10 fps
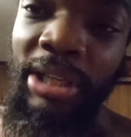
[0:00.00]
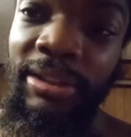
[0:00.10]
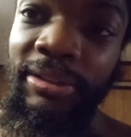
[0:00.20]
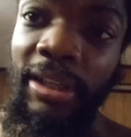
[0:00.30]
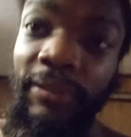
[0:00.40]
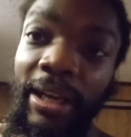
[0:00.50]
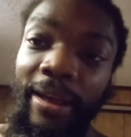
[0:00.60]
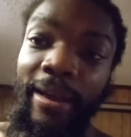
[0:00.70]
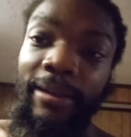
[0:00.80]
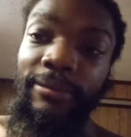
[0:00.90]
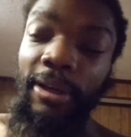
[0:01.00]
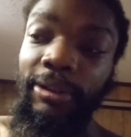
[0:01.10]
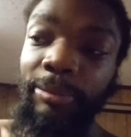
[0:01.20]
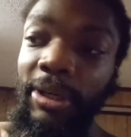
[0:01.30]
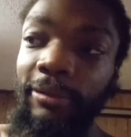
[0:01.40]
of stuff that I had talked
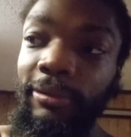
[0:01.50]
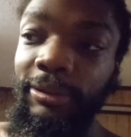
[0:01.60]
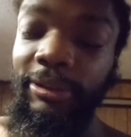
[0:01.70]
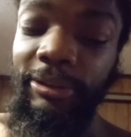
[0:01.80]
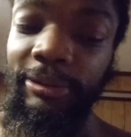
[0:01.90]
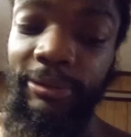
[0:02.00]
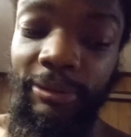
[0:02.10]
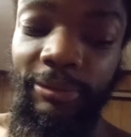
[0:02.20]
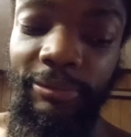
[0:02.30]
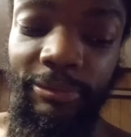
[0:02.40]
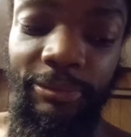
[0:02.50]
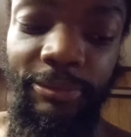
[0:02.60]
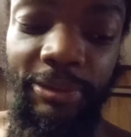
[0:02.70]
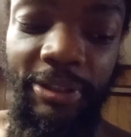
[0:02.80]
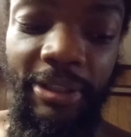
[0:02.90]
about,
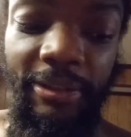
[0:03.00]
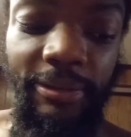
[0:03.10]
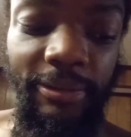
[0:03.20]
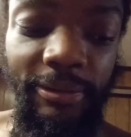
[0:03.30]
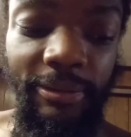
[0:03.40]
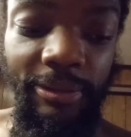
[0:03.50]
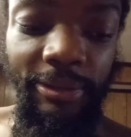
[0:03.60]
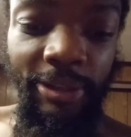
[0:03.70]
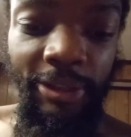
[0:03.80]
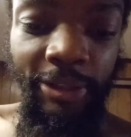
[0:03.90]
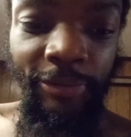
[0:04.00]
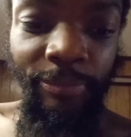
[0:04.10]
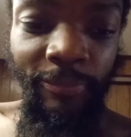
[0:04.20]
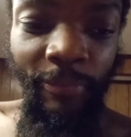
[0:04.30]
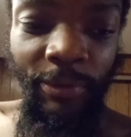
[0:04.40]
because
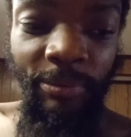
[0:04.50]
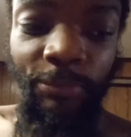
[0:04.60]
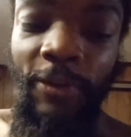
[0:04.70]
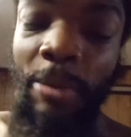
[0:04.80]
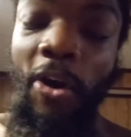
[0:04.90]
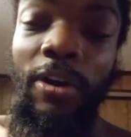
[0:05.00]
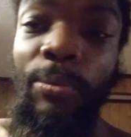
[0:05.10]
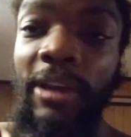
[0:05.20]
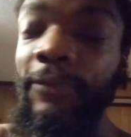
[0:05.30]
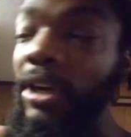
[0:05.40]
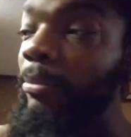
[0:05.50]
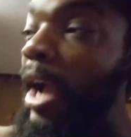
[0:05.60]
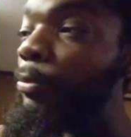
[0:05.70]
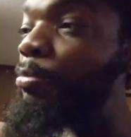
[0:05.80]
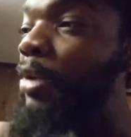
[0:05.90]
from all the way from, I
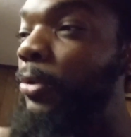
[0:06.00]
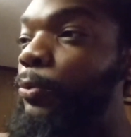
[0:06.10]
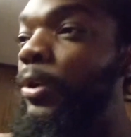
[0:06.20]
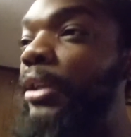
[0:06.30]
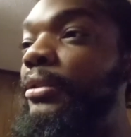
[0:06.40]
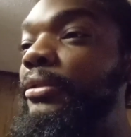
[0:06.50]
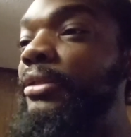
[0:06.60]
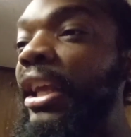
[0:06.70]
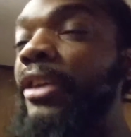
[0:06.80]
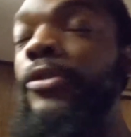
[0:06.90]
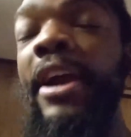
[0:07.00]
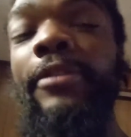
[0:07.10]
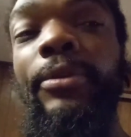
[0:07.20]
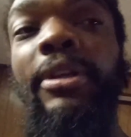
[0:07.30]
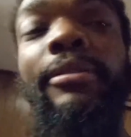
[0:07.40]
remember Dick
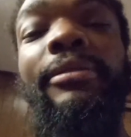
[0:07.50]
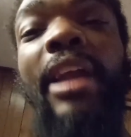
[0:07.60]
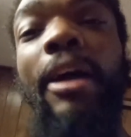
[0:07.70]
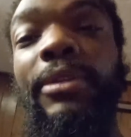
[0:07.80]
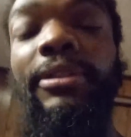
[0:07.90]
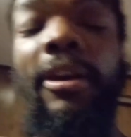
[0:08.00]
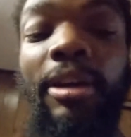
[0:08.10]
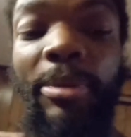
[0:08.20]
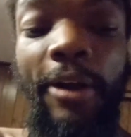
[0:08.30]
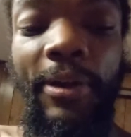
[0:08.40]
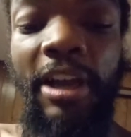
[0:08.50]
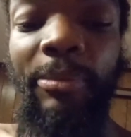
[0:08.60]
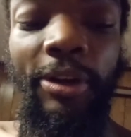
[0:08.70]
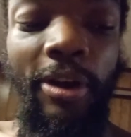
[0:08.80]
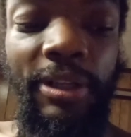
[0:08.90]
Gregory, I was talking about him
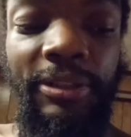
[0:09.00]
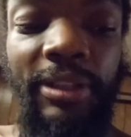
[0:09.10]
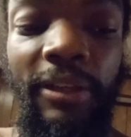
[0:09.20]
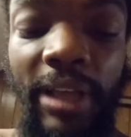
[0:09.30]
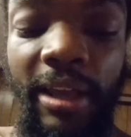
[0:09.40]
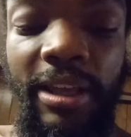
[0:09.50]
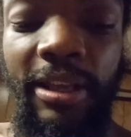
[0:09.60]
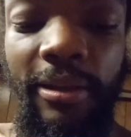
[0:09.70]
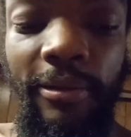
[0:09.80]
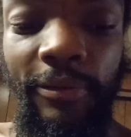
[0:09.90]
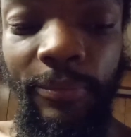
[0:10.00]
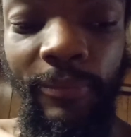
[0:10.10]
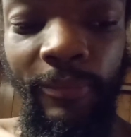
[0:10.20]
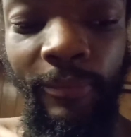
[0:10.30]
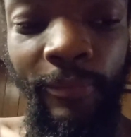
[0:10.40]
and all the stuff that he
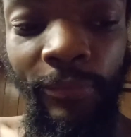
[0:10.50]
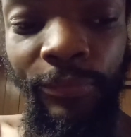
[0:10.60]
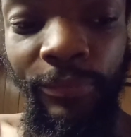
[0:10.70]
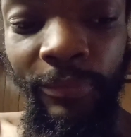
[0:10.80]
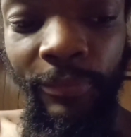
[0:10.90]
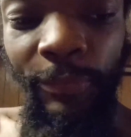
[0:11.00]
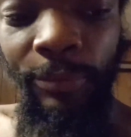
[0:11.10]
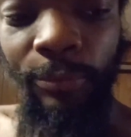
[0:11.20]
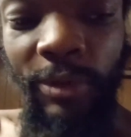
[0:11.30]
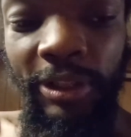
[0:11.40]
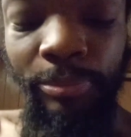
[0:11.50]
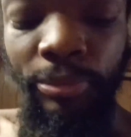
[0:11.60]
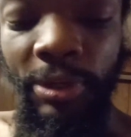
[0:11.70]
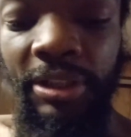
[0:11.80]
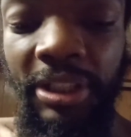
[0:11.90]
was
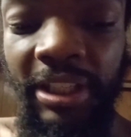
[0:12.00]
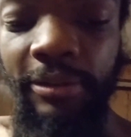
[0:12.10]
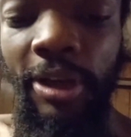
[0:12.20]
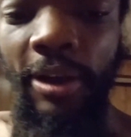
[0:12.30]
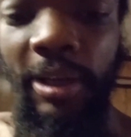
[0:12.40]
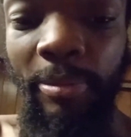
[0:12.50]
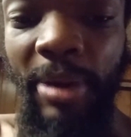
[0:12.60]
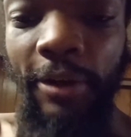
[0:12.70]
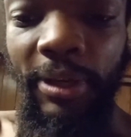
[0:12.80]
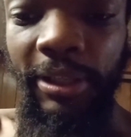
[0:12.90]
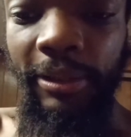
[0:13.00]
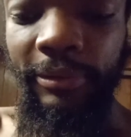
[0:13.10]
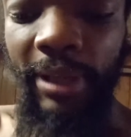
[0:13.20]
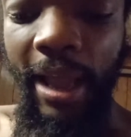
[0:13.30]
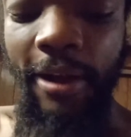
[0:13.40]
preaching and talking about, and
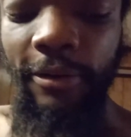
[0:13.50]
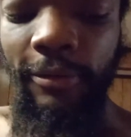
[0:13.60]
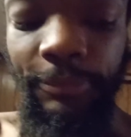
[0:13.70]
how